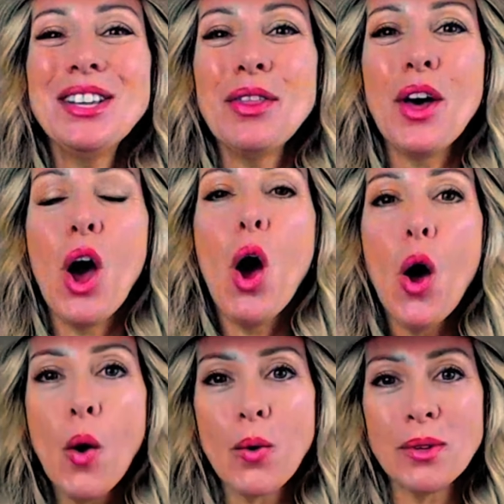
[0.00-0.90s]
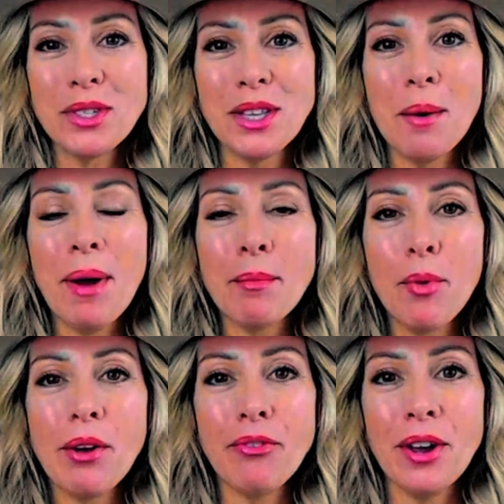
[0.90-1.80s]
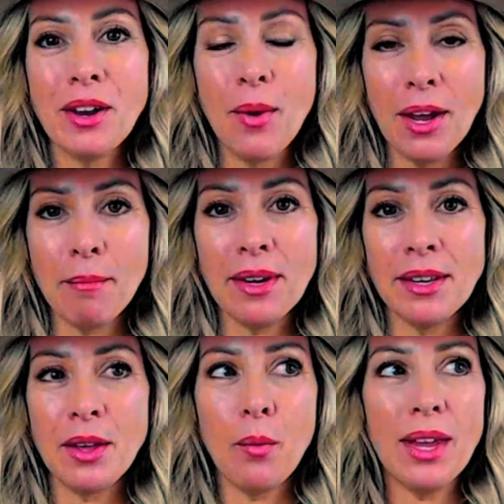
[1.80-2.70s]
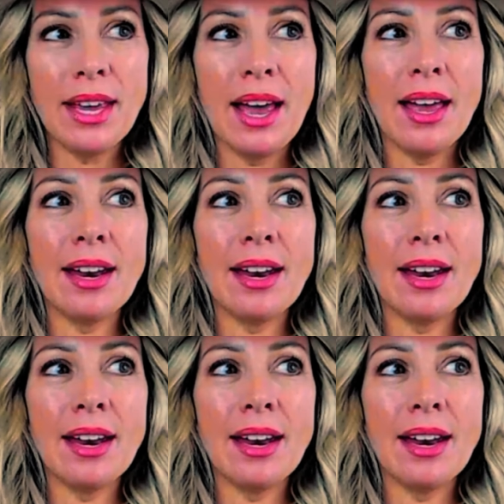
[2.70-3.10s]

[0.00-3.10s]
the hose that my boyfriend recommended that we get,